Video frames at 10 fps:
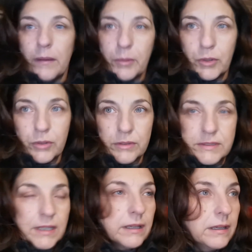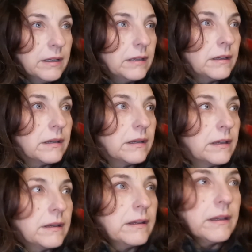The books.
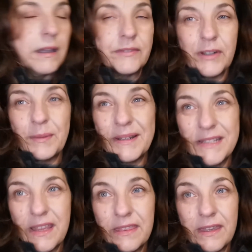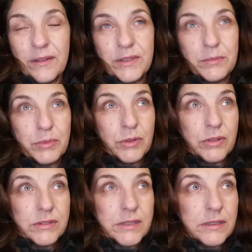I've got about 10,000
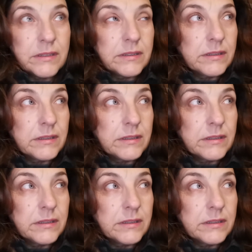books.